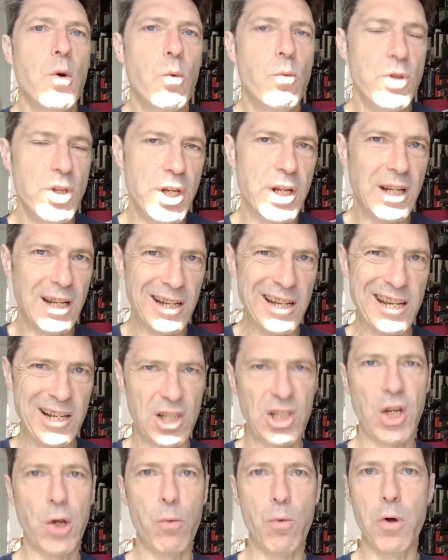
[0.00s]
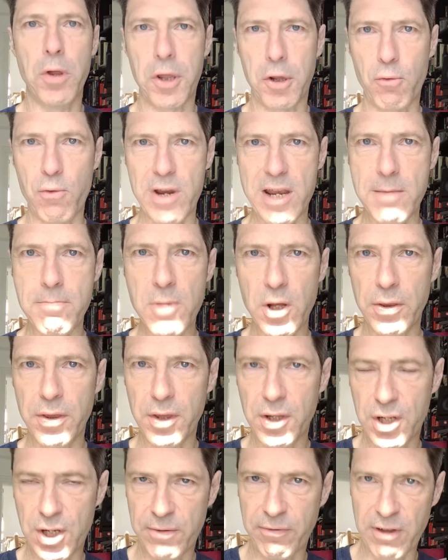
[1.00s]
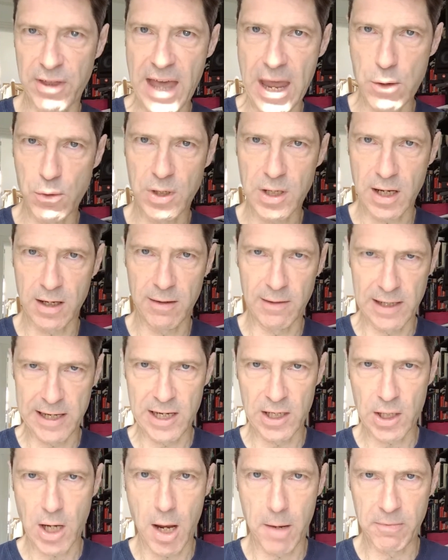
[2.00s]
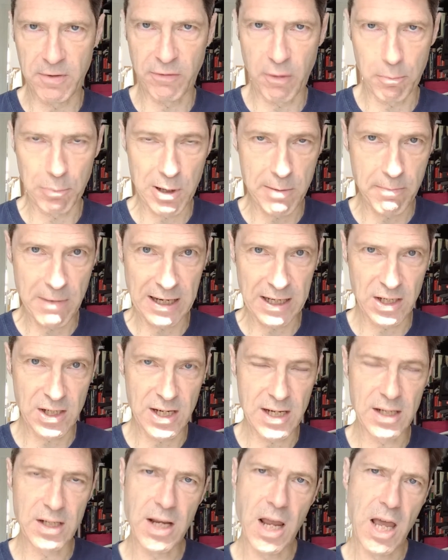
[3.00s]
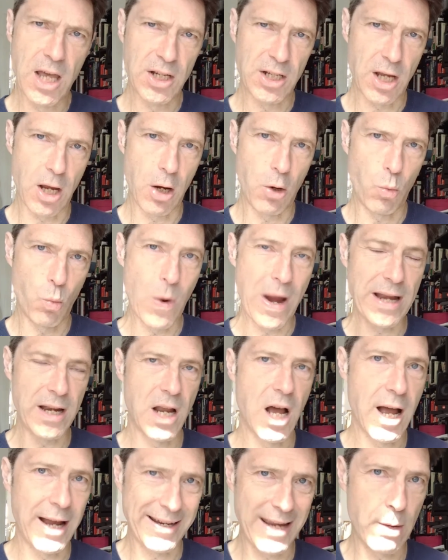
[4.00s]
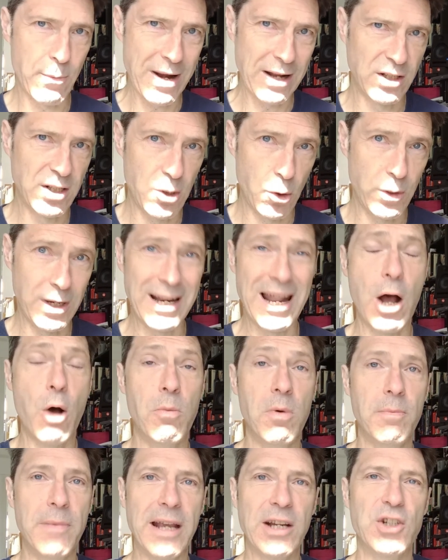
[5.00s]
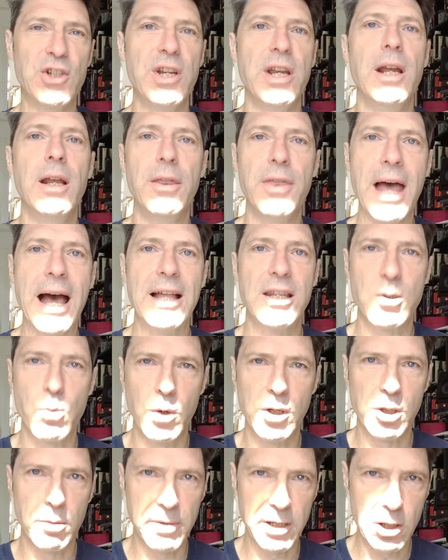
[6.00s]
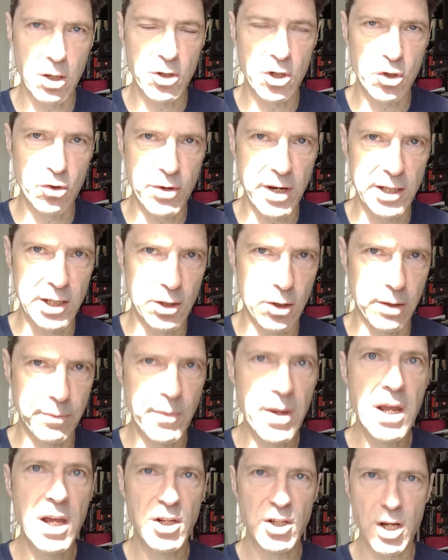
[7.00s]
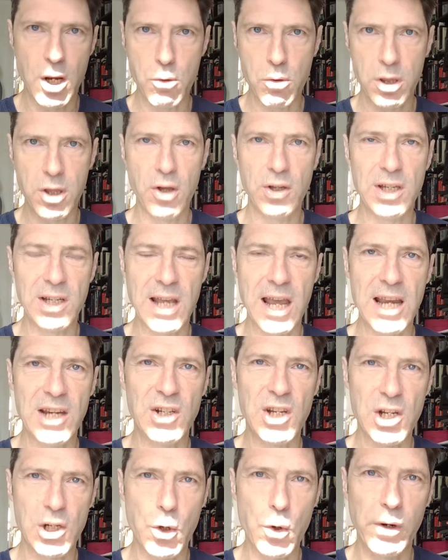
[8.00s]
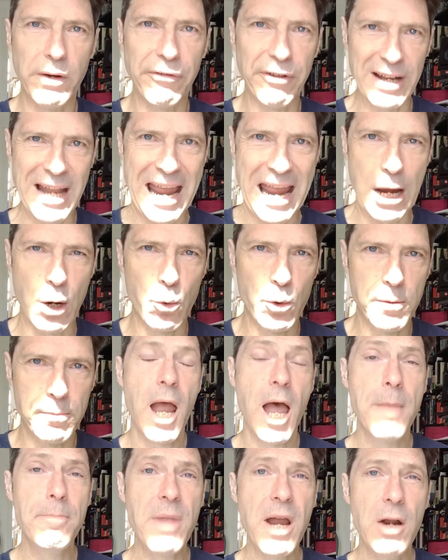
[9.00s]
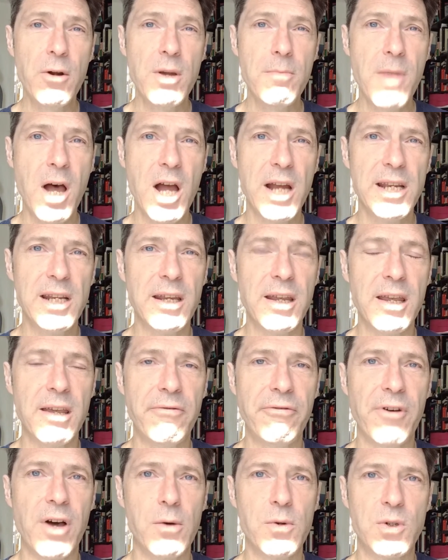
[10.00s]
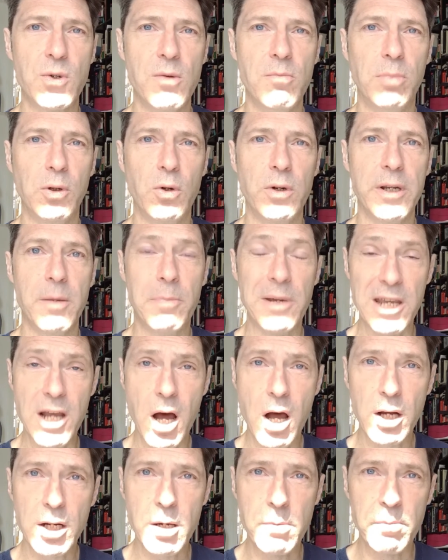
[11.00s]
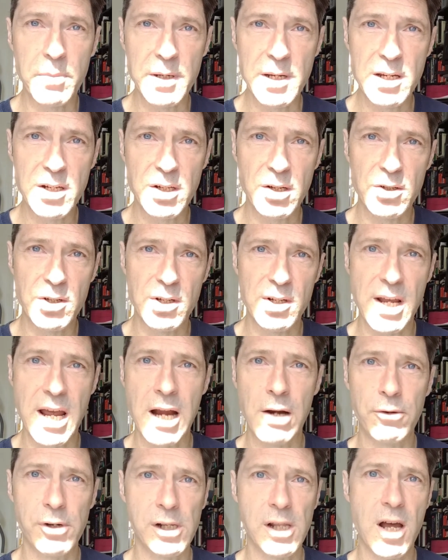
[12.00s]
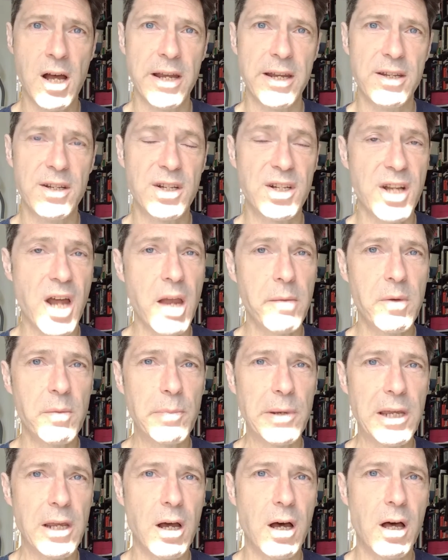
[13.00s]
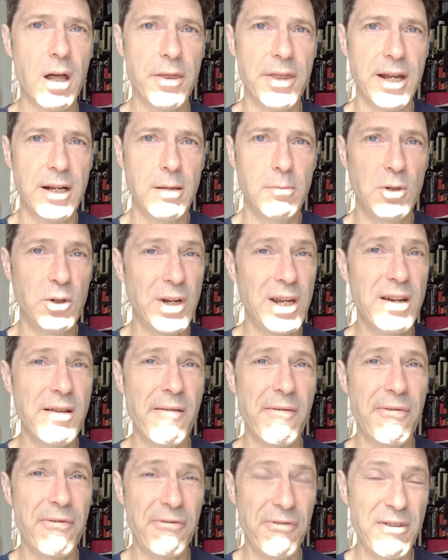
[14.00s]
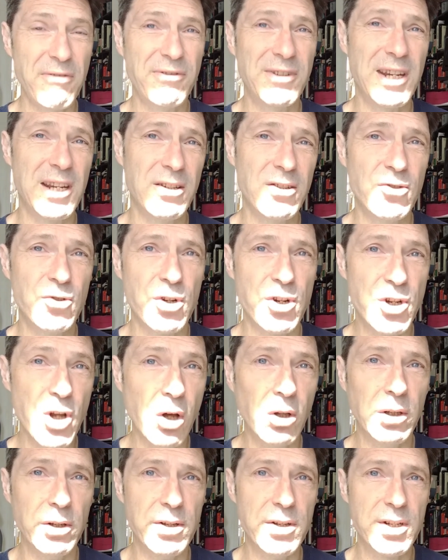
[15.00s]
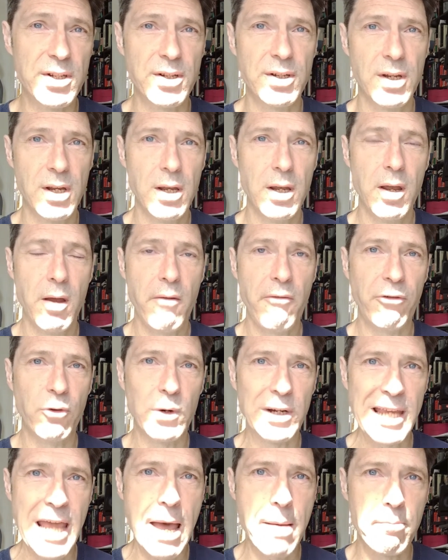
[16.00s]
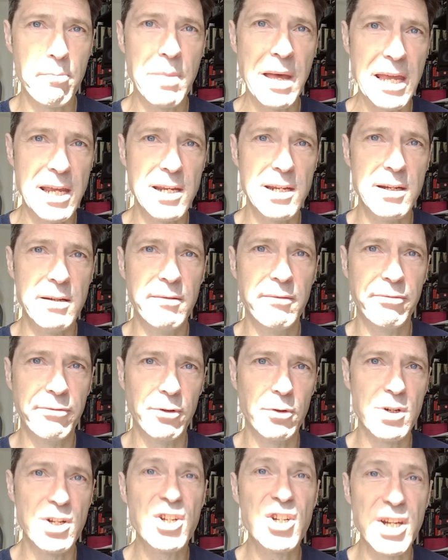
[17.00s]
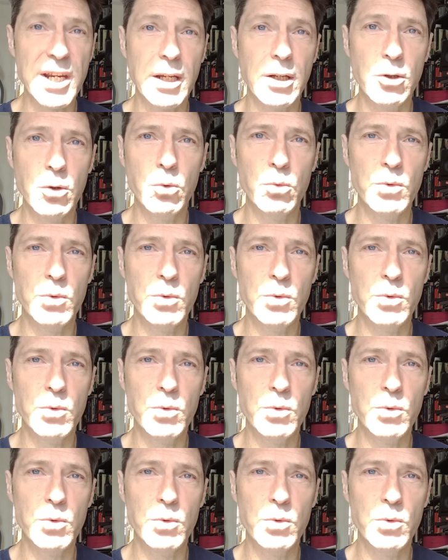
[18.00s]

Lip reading: you're going to need 2 or 3 months for those kind of lead times for print magazines. So when I get round to doing an album next year, that's what I'll be concentrating on. So 30 days is good for now. And bear in mind, if I was to employ a PR company such as Ariel Hyatt Cyber PR, then I'm looking at $1,500 for a campaign for a single